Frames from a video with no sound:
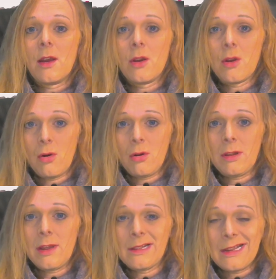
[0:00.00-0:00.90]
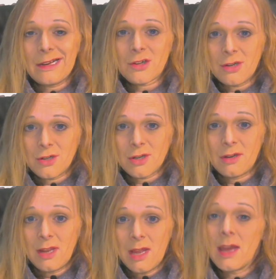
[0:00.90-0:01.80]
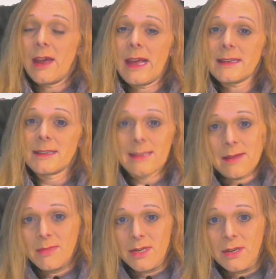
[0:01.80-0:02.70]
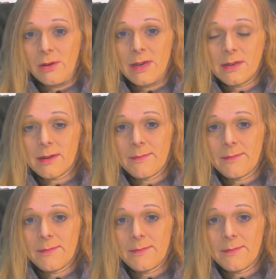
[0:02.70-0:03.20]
call an electrician and ask them to do it.